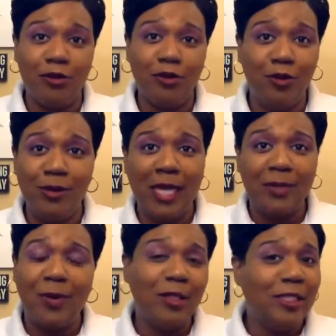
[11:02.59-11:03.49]
So later
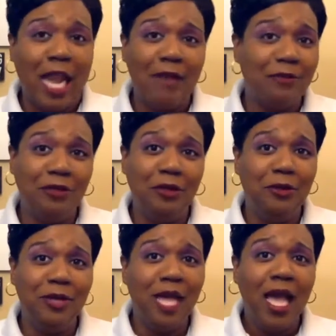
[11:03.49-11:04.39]
on in the oh.
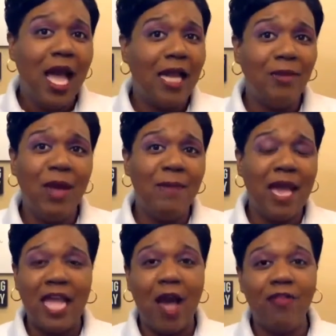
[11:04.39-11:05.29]
afternoon, I went
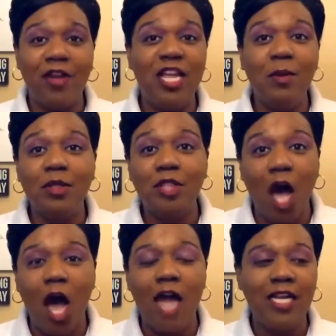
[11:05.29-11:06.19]
back out there. He was
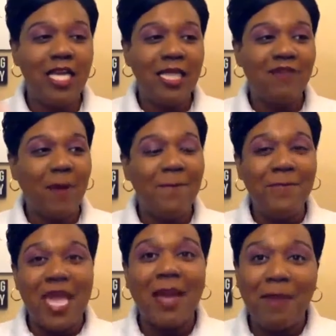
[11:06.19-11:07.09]
gone, and he left a
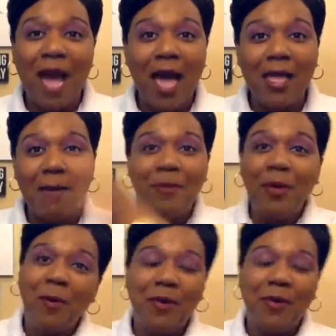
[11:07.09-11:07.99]
big pile of
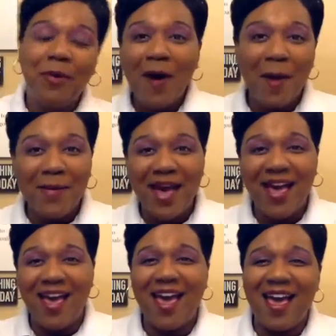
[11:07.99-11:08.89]
poop on my.
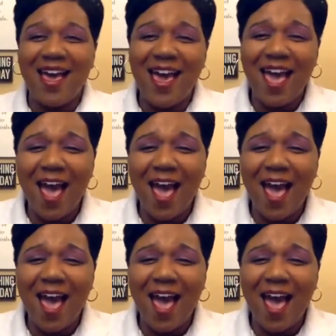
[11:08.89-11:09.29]
Oh.